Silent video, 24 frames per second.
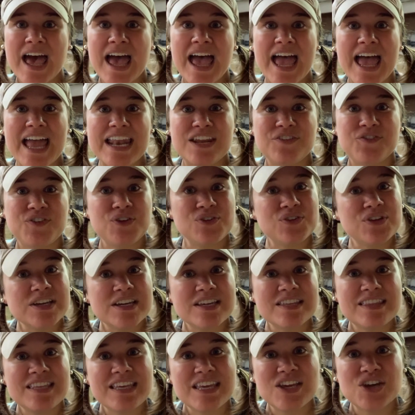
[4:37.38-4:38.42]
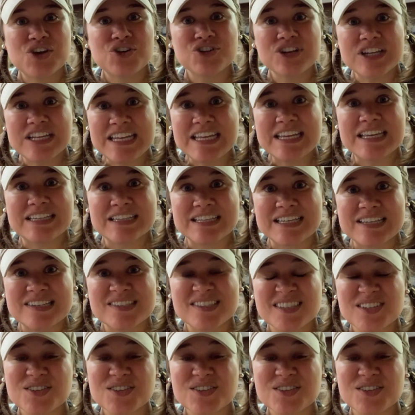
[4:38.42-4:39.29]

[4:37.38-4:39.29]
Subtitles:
And if you look at the ingredient list,